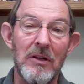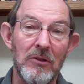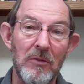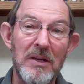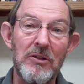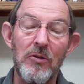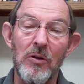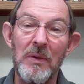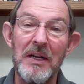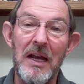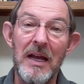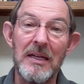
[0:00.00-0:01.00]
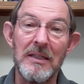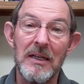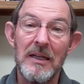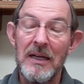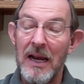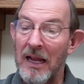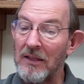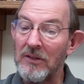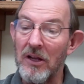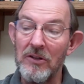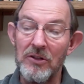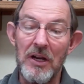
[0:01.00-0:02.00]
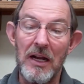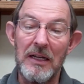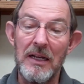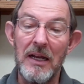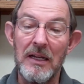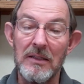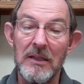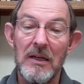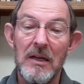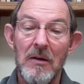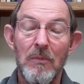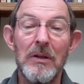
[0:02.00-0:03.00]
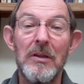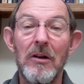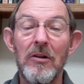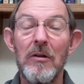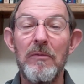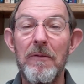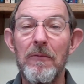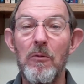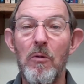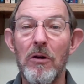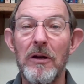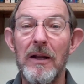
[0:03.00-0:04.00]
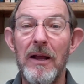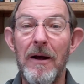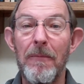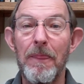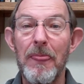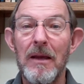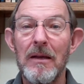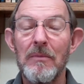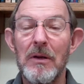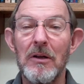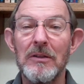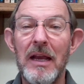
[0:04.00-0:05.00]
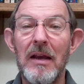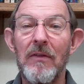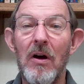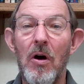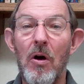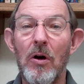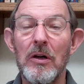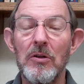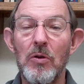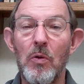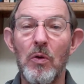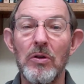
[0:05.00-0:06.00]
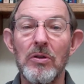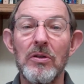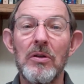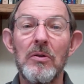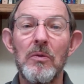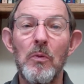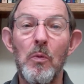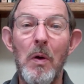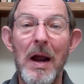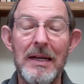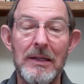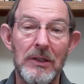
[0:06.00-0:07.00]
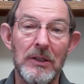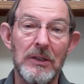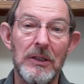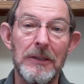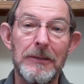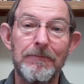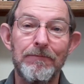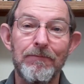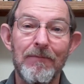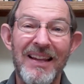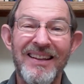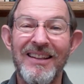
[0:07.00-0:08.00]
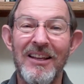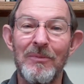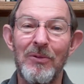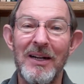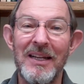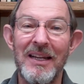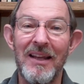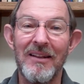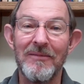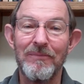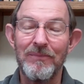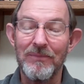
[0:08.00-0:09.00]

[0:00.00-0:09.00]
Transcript: There's going to be stormy days and sunshiny days, but they're going to be able to work it out because they have a heart towards righteousness. Let's pray together.